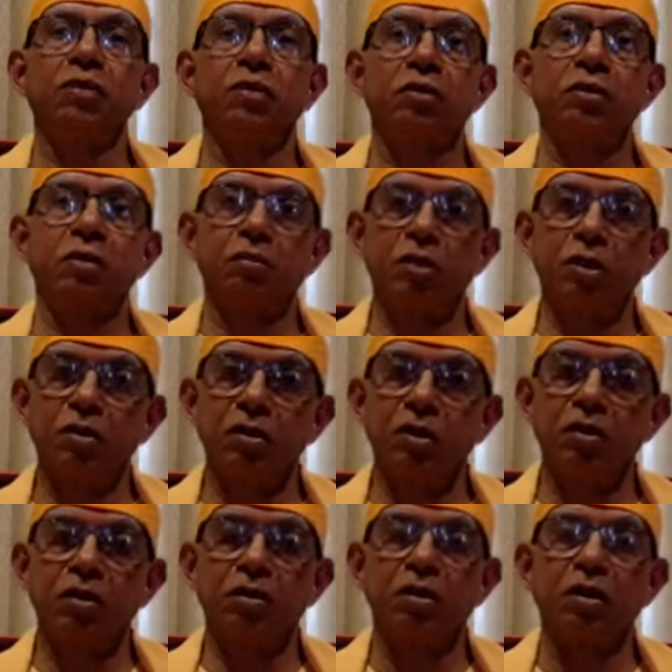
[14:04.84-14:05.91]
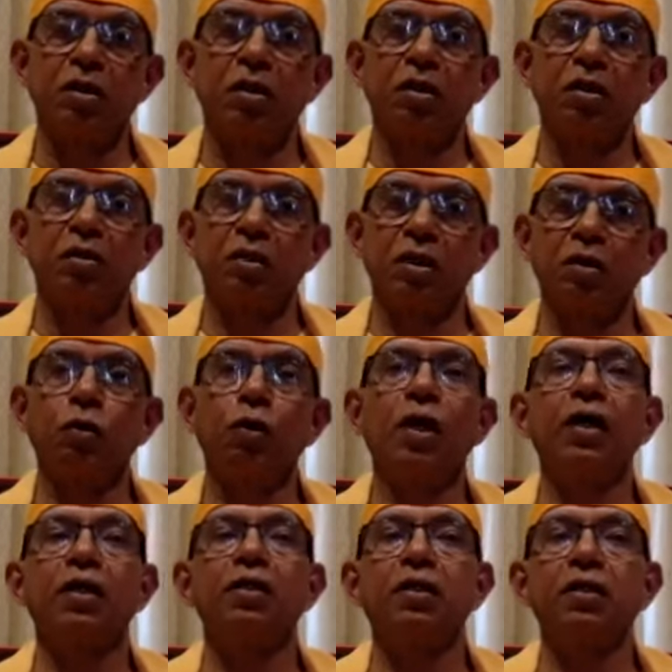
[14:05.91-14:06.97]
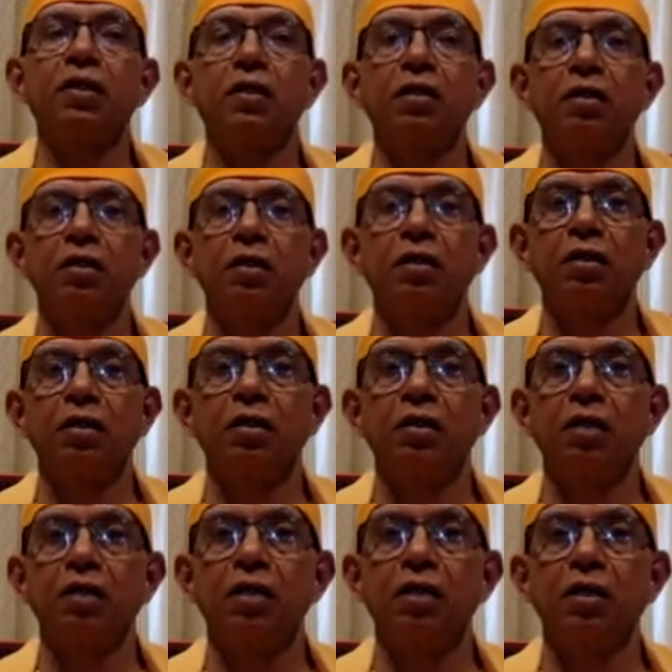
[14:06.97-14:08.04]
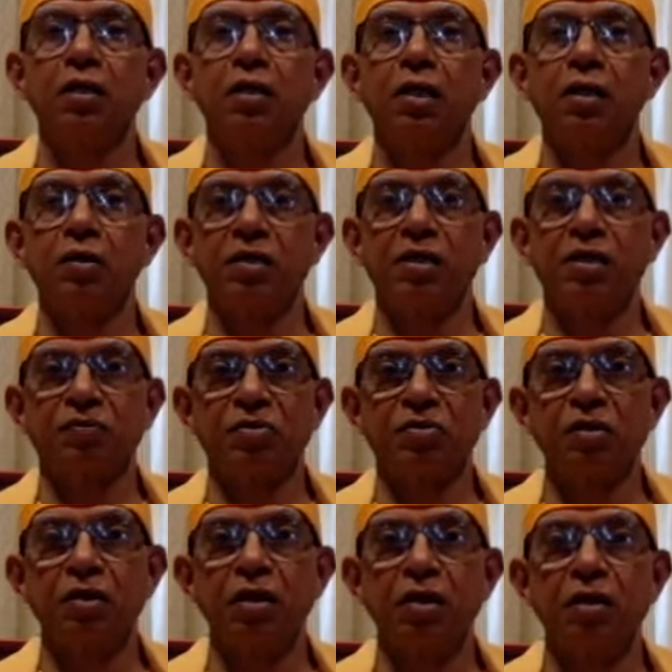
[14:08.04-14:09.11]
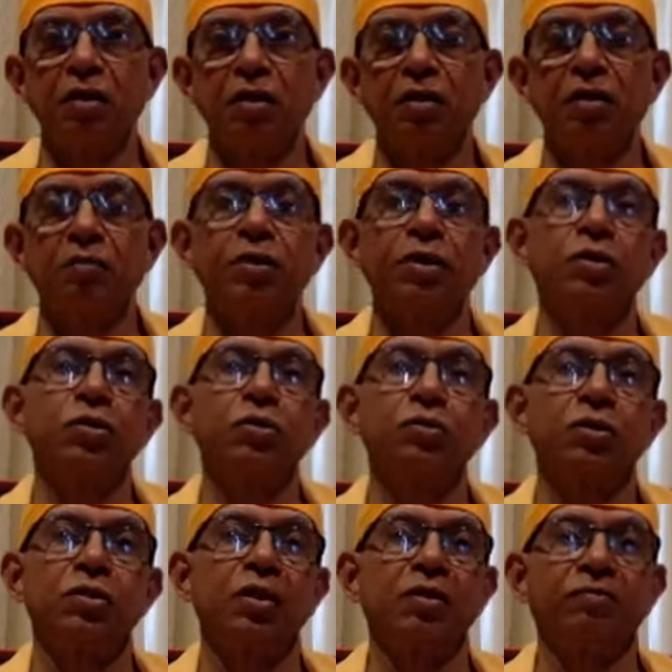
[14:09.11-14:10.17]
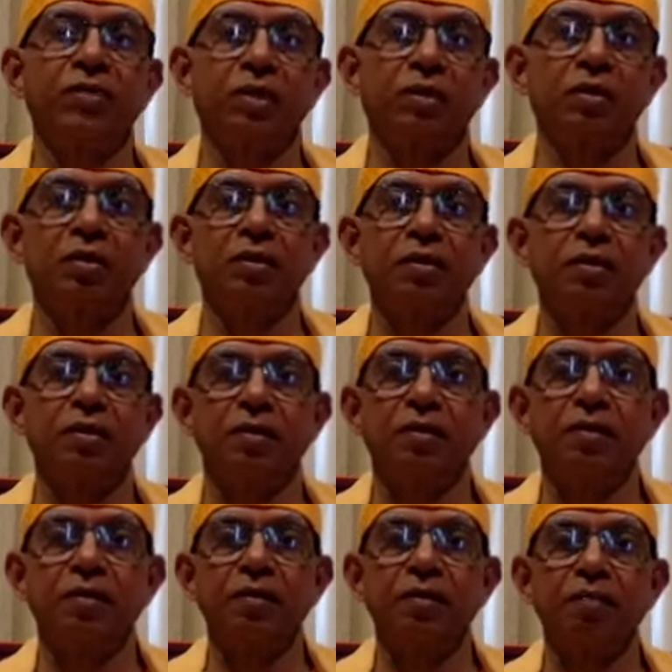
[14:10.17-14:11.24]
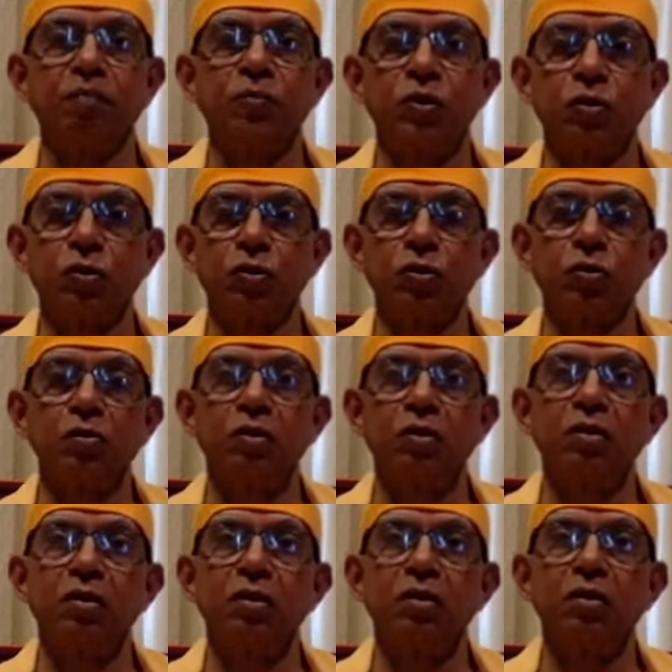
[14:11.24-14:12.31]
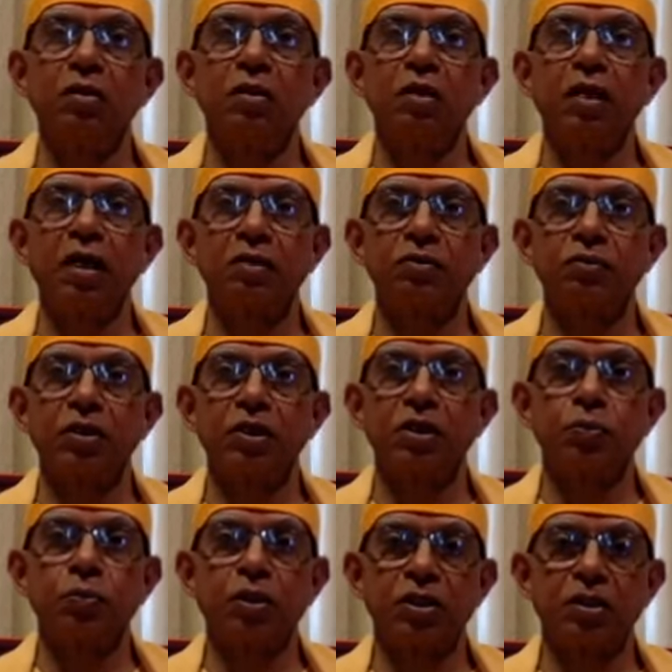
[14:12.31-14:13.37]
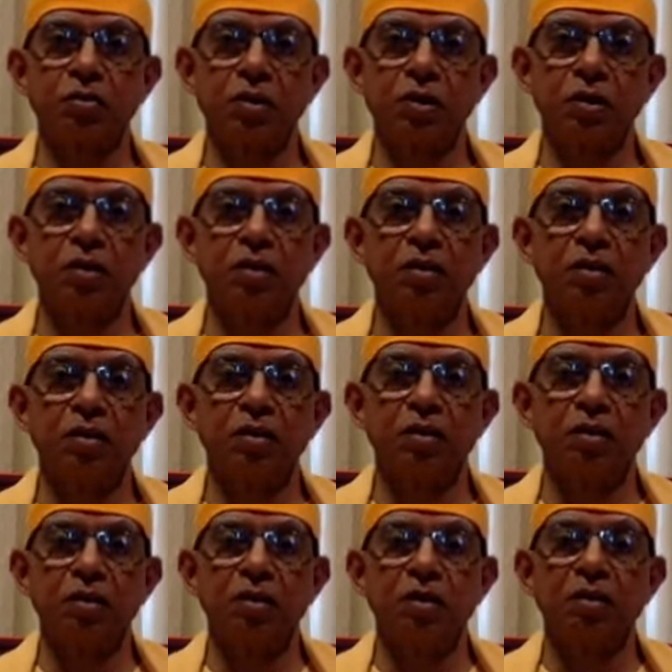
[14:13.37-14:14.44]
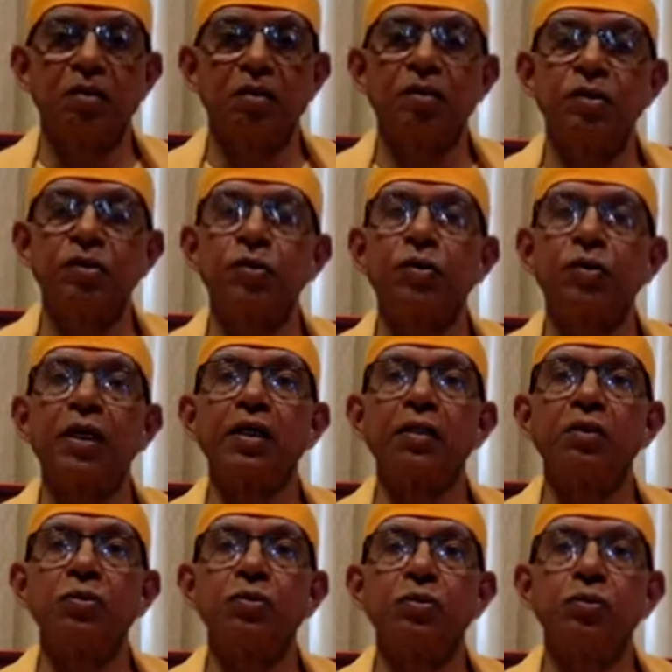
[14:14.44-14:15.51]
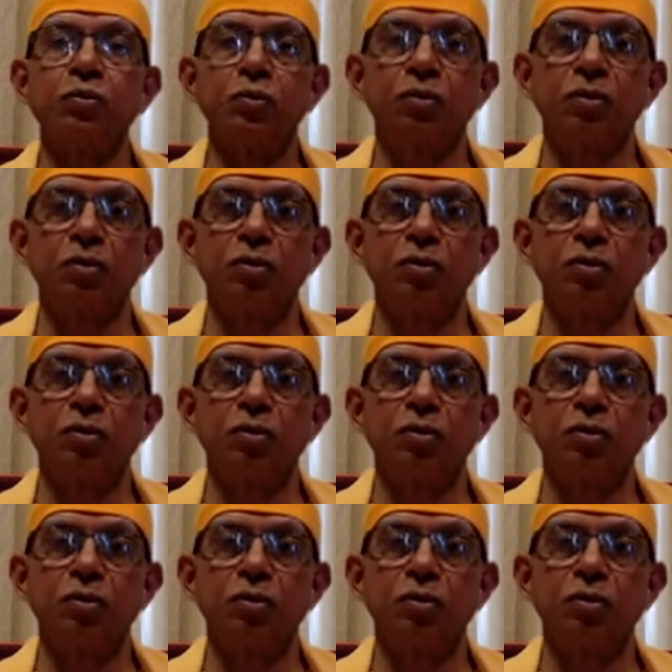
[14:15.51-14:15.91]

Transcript: with tremendous regularity, it will definitely produce an effect. So, as far as possible, we should try to